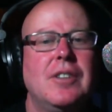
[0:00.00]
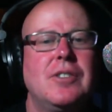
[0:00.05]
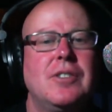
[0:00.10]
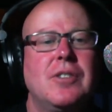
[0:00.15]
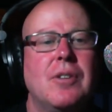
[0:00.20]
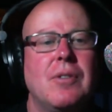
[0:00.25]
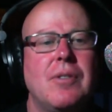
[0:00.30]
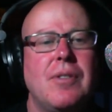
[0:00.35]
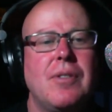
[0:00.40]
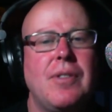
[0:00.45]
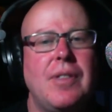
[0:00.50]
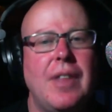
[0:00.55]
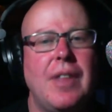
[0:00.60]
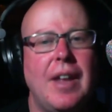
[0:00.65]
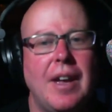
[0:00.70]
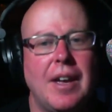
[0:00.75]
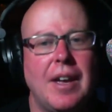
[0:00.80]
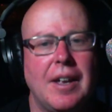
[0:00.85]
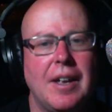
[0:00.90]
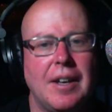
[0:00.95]
So
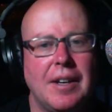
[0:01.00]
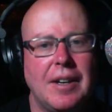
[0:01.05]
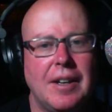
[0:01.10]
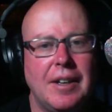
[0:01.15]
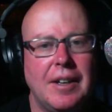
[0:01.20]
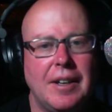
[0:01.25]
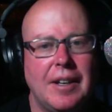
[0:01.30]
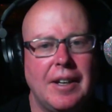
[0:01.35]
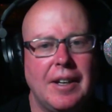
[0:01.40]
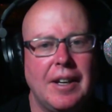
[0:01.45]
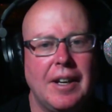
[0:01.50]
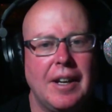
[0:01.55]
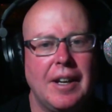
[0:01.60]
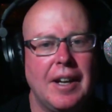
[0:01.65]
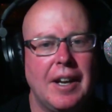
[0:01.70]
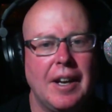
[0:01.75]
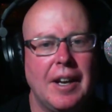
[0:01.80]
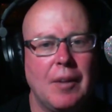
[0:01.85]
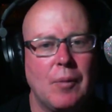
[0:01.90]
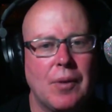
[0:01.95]
then,
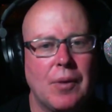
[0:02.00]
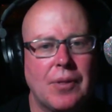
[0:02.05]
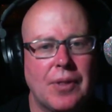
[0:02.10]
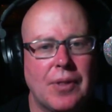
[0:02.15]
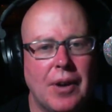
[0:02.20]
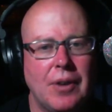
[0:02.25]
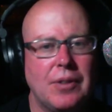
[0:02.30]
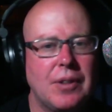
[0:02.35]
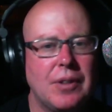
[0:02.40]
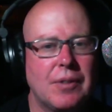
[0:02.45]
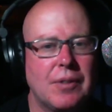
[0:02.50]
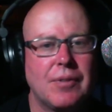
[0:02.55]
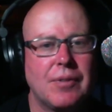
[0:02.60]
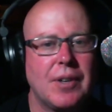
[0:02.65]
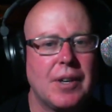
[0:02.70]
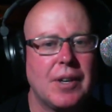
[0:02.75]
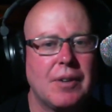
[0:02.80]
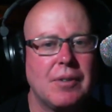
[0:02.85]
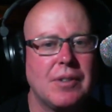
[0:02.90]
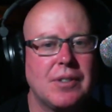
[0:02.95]
without the
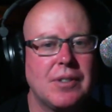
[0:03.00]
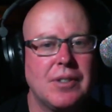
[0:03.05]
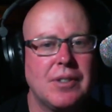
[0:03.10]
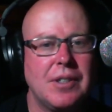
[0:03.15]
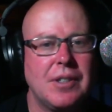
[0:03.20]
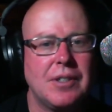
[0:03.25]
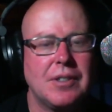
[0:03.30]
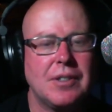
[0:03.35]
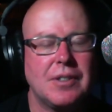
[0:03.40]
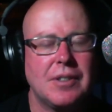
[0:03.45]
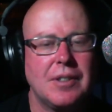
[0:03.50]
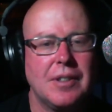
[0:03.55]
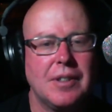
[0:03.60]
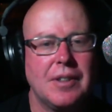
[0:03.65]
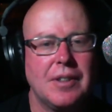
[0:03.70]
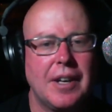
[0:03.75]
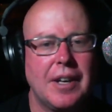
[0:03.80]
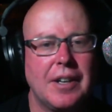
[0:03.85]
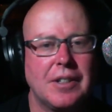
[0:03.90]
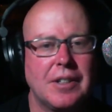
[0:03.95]
frequencies
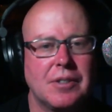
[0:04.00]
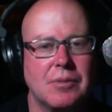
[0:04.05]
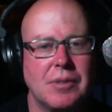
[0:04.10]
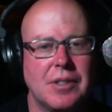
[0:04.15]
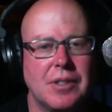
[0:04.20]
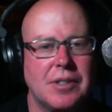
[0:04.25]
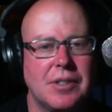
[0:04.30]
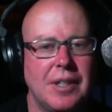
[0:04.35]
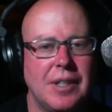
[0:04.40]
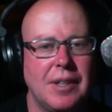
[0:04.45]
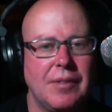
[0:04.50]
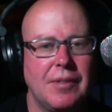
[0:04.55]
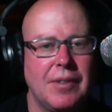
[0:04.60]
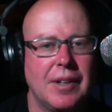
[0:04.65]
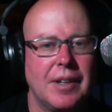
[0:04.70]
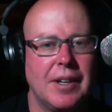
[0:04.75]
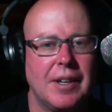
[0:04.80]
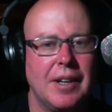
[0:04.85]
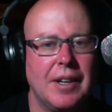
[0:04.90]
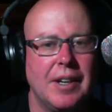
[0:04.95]
that it's
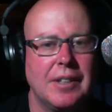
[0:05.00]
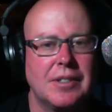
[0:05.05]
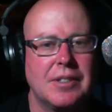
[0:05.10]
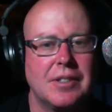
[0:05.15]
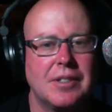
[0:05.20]
receiving